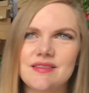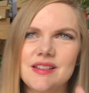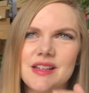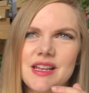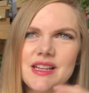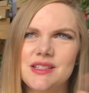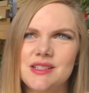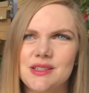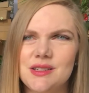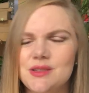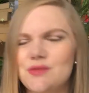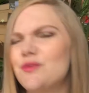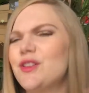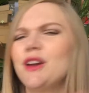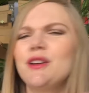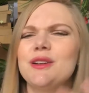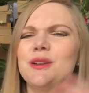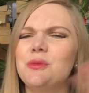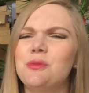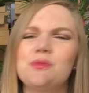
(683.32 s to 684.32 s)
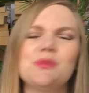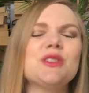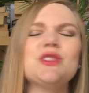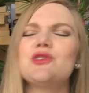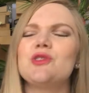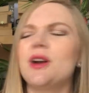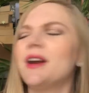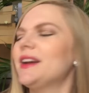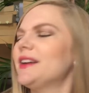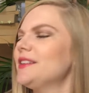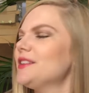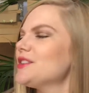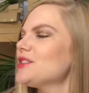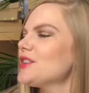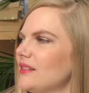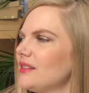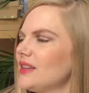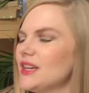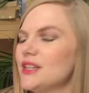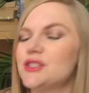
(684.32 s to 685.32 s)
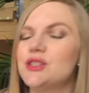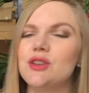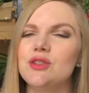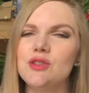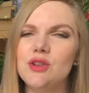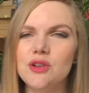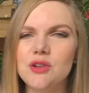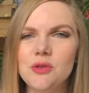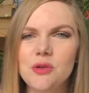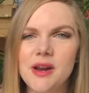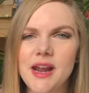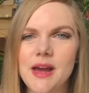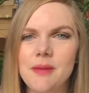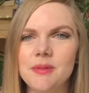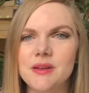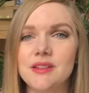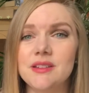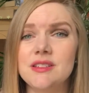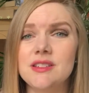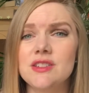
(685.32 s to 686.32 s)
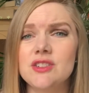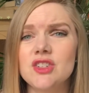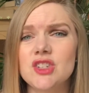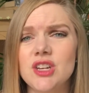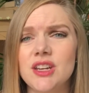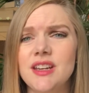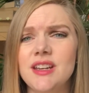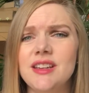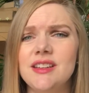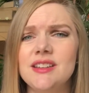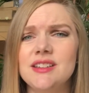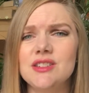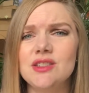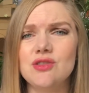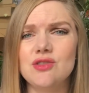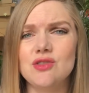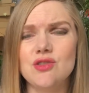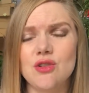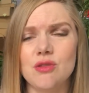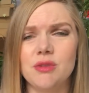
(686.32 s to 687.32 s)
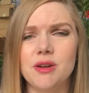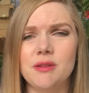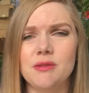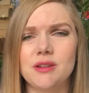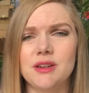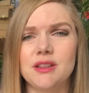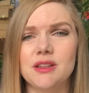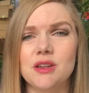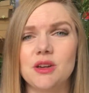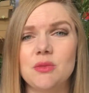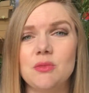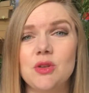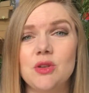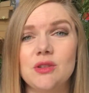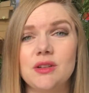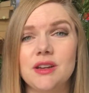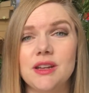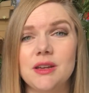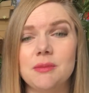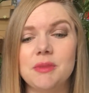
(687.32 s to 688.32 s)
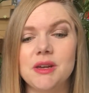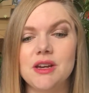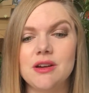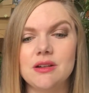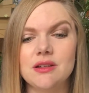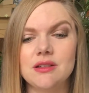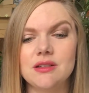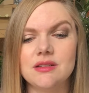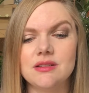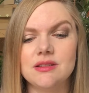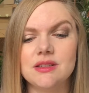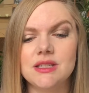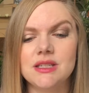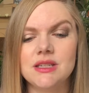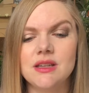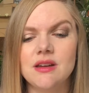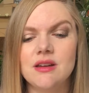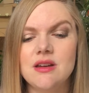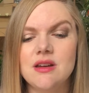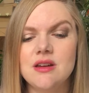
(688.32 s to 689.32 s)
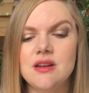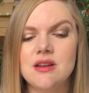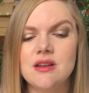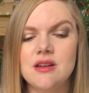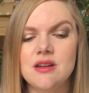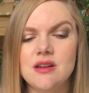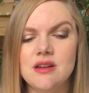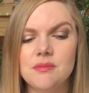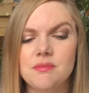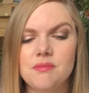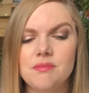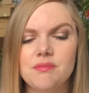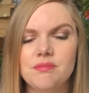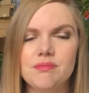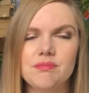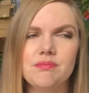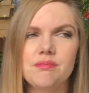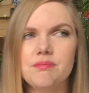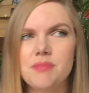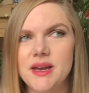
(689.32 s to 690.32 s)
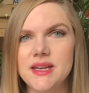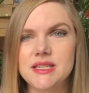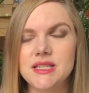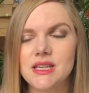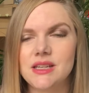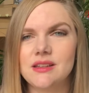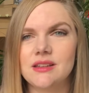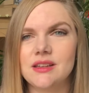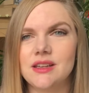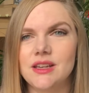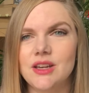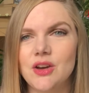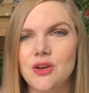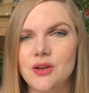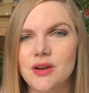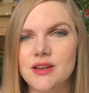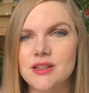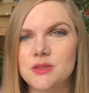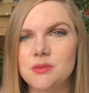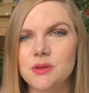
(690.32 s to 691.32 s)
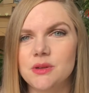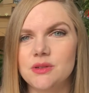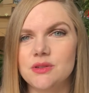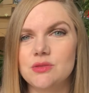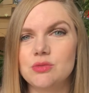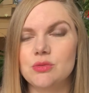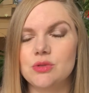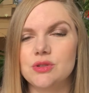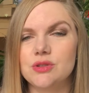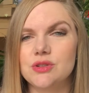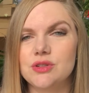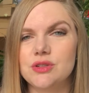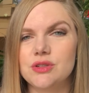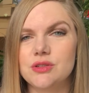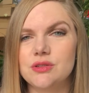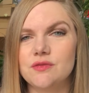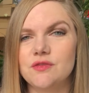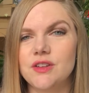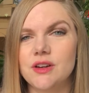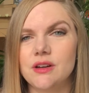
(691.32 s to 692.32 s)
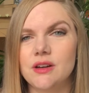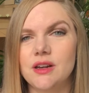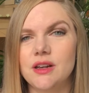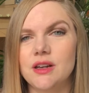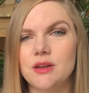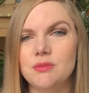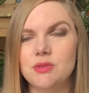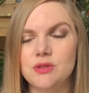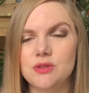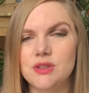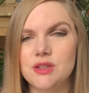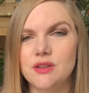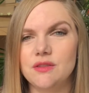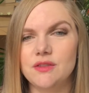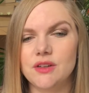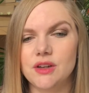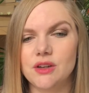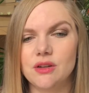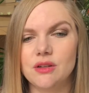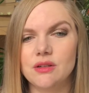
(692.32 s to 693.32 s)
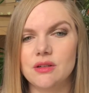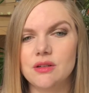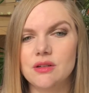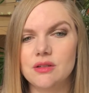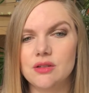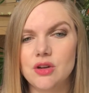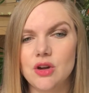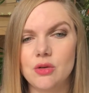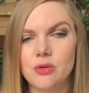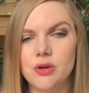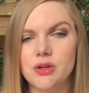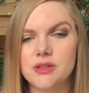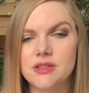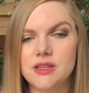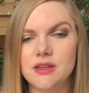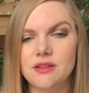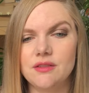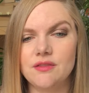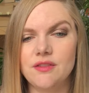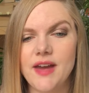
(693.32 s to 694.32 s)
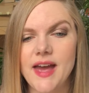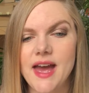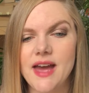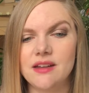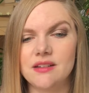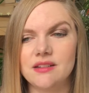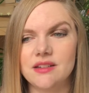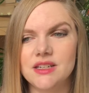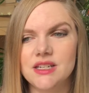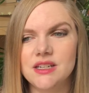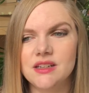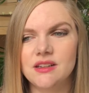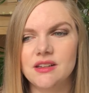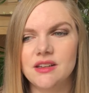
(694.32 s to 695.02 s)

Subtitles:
It's very strange. Yeah, so you don't know what happens. She doesn't know anyone in the community because basically her husband was very abusive and coercive and